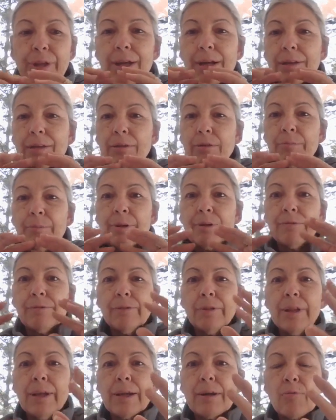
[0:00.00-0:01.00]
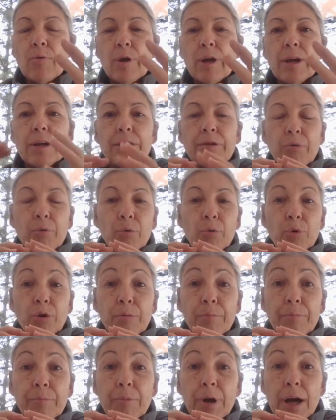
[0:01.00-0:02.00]
a little bit of liquid or
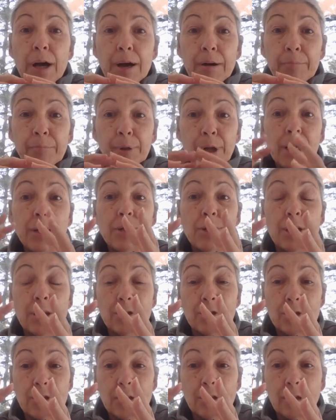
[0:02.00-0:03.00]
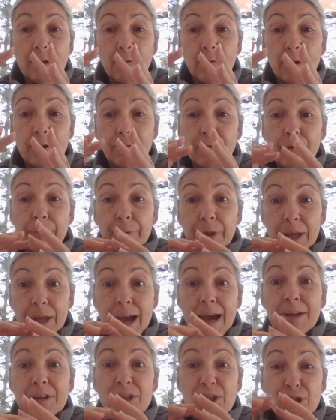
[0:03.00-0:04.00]
uh, blood tinged liquid from the
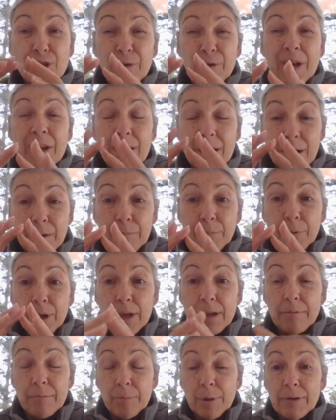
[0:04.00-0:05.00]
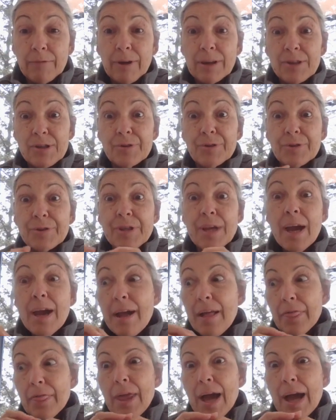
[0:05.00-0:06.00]
cat straining and breaking blood vessels.
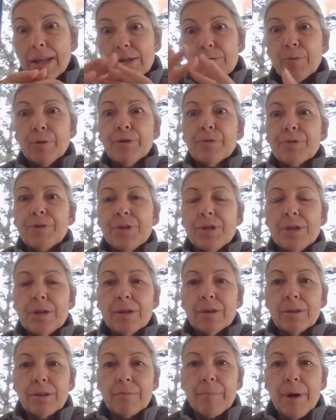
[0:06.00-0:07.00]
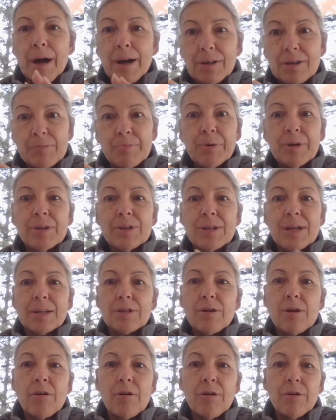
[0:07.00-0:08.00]
That's what you're seeing in the box because that's
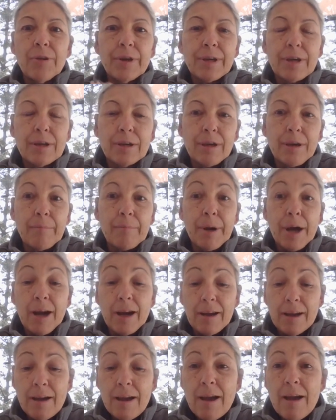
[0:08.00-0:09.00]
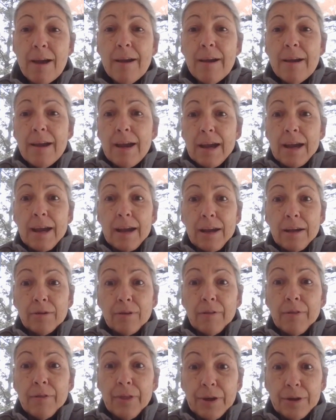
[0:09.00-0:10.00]
all that can get by and
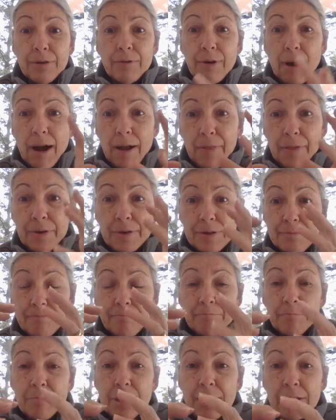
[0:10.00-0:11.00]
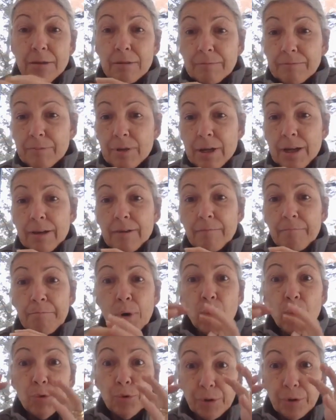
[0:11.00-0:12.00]
then you've got this big kind of
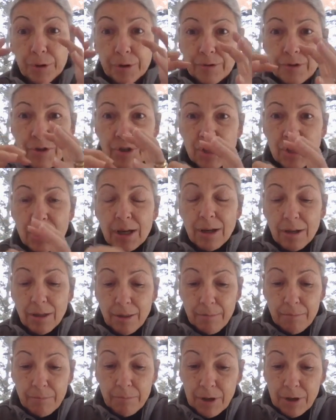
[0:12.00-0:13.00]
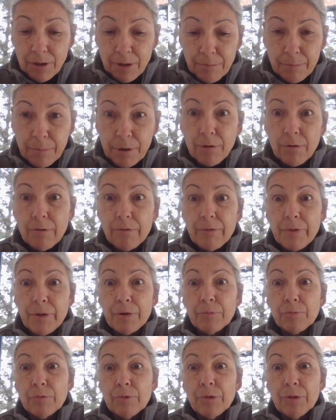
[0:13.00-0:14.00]
boulder sitting in the in the middle of the
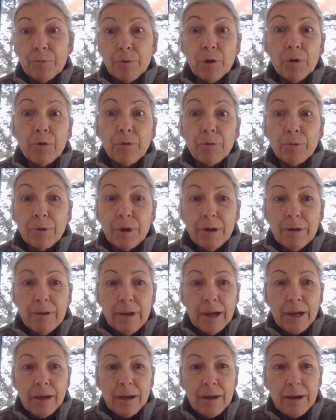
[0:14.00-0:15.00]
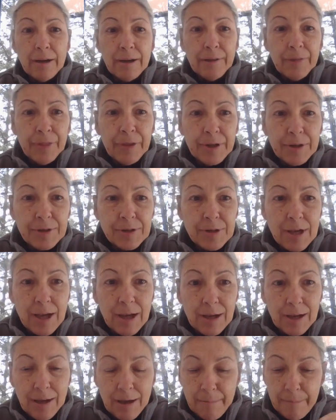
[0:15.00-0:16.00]
the road, uh, and things
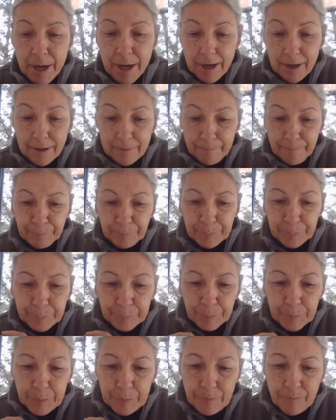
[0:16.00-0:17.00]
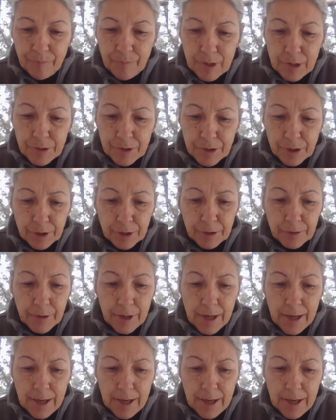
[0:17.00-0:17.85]
can't get by it. So